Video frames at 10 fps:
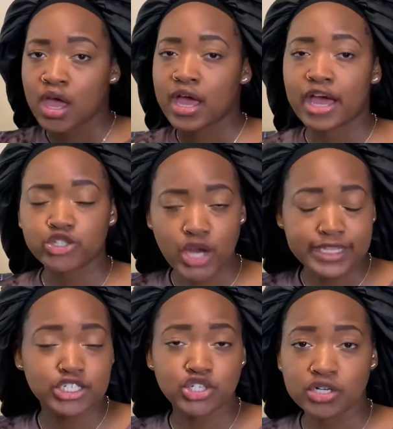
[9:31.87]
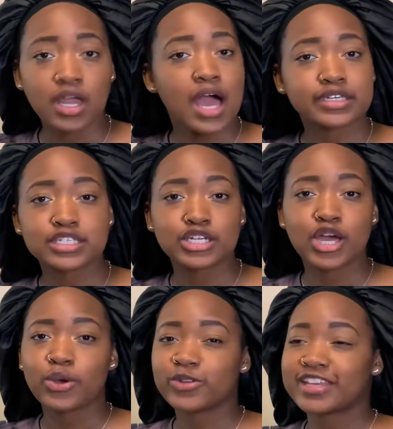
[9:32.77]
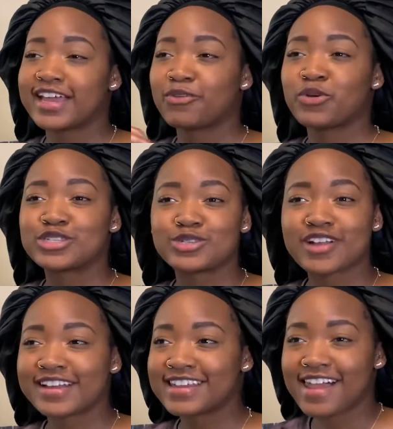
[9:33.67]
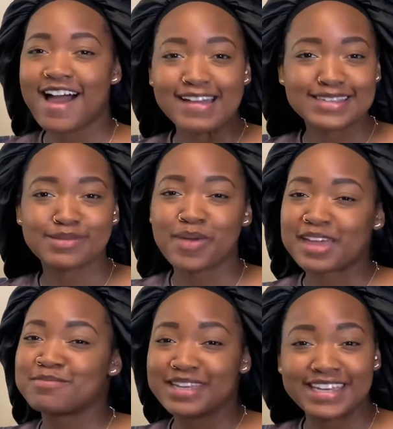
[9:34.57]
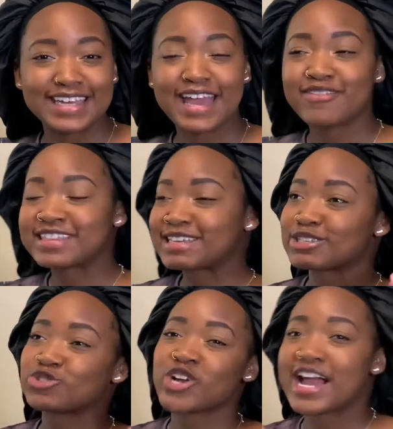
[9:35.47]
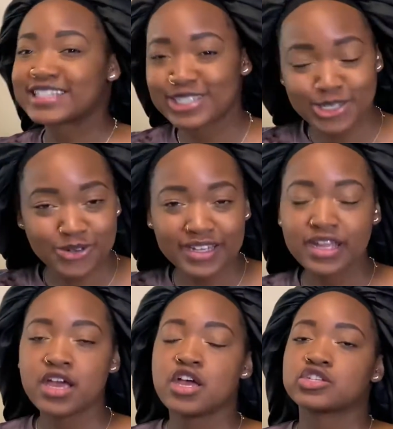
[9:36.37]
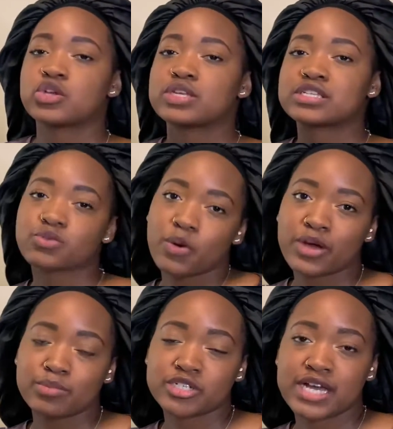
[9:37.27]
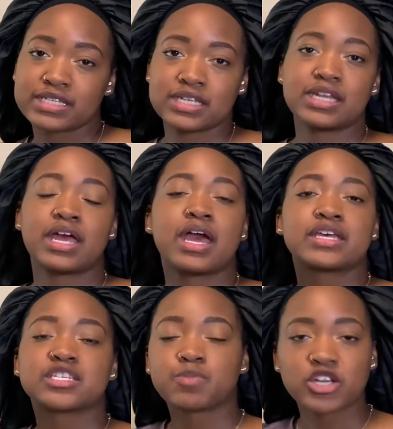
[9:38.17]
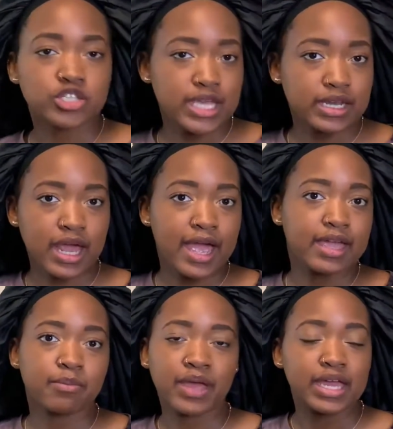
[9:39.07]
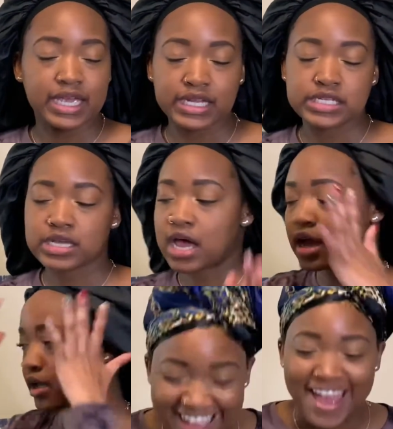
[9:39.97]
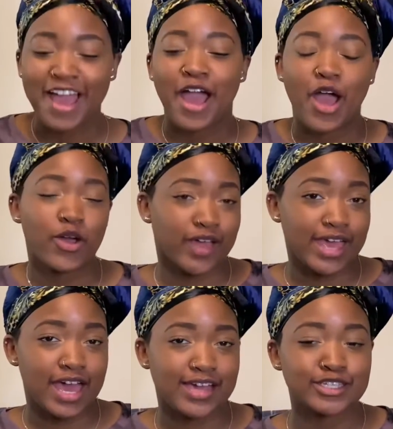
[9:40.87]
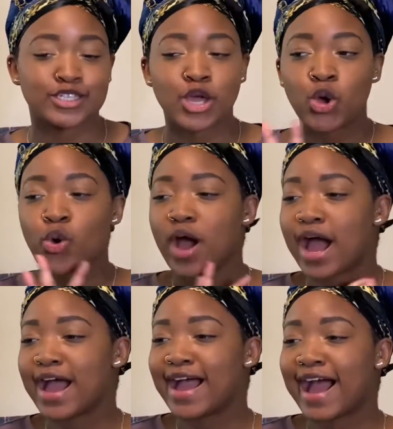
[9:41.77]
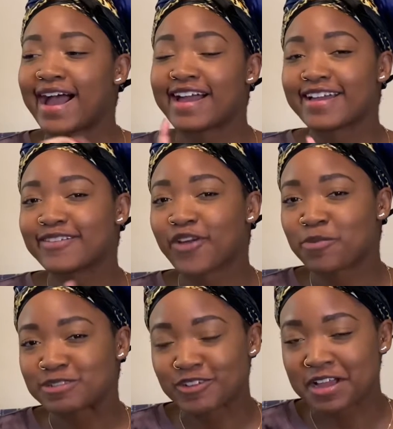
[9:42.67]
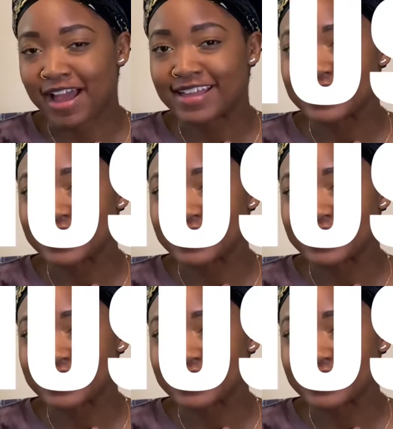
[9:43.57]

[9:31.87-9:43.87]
attracted to your locks. You know, once you start getting locks, baby, everything's attracted to it. So this is one way to protect it, especially at night, but at any time. Okay guys, so I almost forgot